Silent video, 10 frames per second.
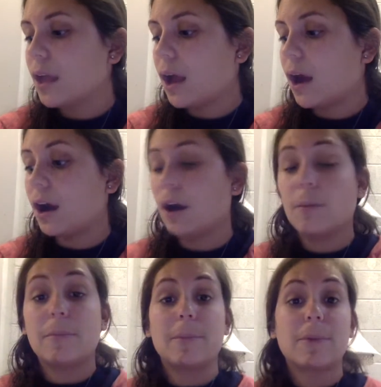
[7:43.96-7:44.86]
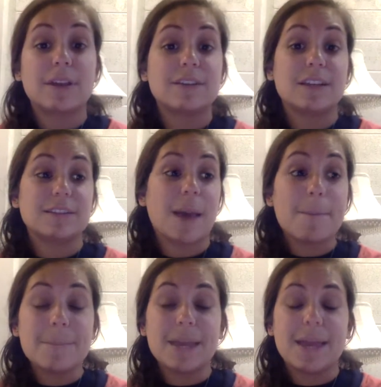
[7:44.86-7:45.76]
because
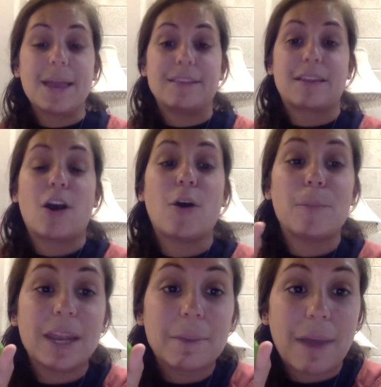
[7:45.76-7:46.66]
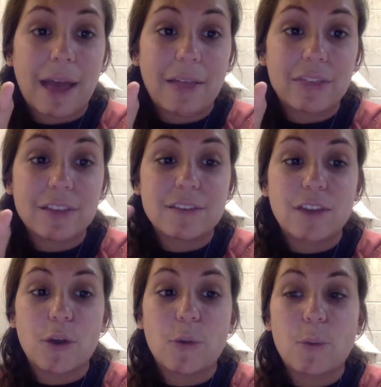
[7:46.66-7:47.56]
it's called Minute Math.
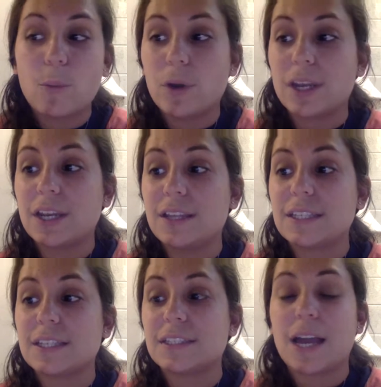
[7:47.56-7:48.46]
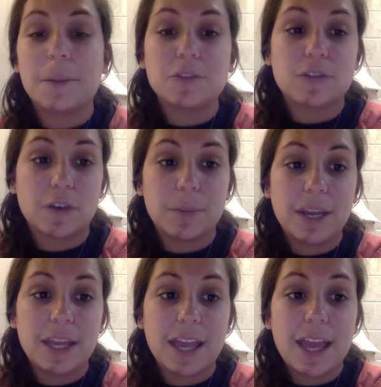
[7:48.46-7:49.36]
So what it is it times you for a
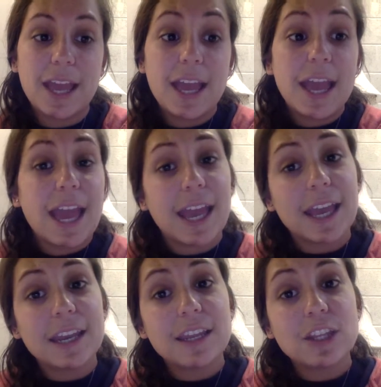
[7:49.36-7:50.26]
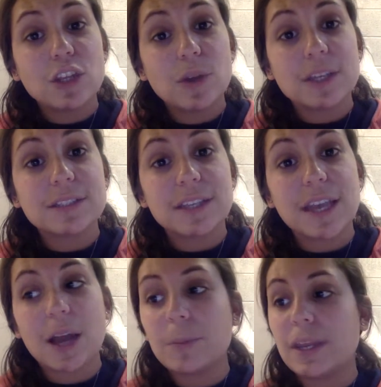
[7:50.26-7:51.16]
minute, and you get to see
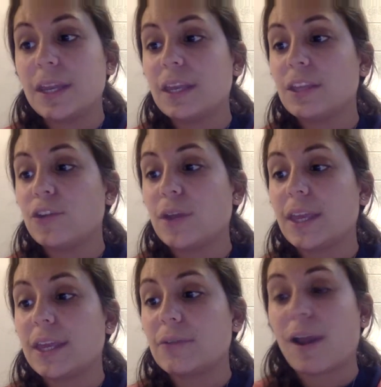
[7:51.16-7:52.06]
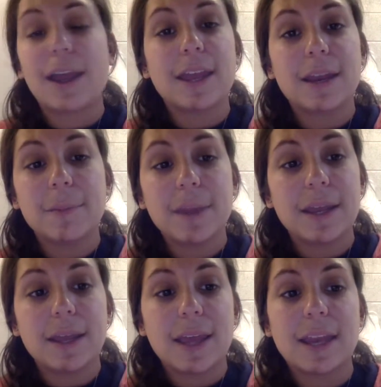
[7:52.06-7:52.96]
how many you can get right in a
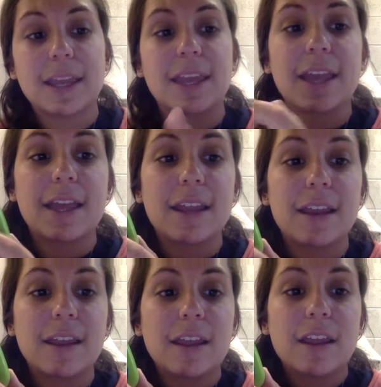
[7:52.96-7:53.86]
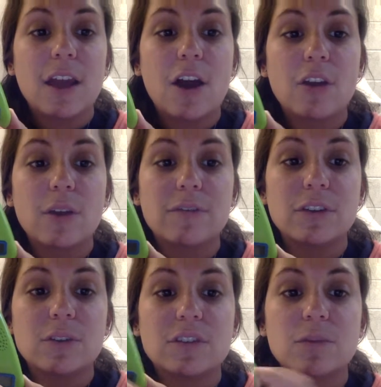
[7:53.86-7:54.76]
minute. And again, all you have to
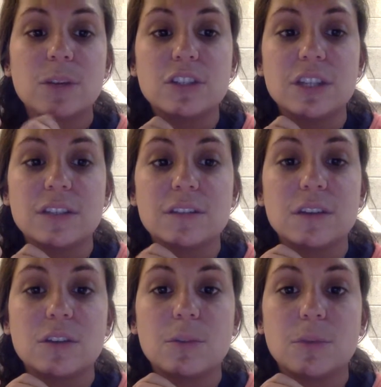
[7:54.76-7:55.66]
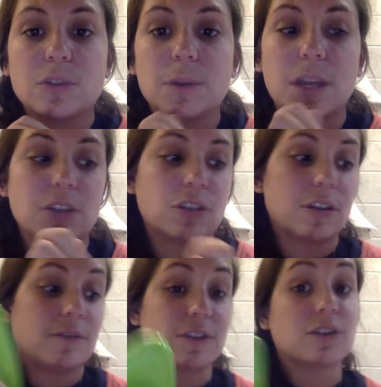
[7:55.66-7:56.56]
do is switch this to do multiplication and
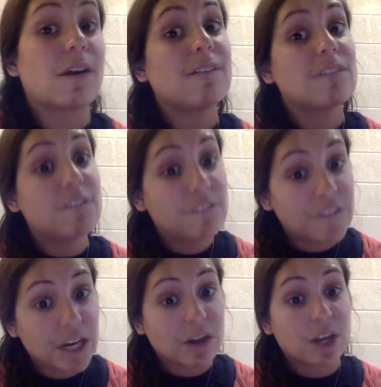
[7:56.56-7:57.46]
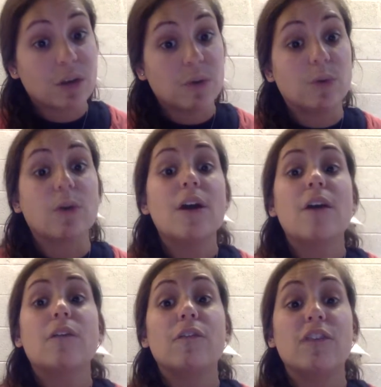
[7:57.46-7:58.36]
division. Very cool,
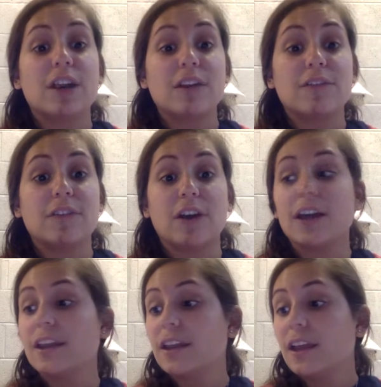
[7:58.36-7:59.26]
very fun.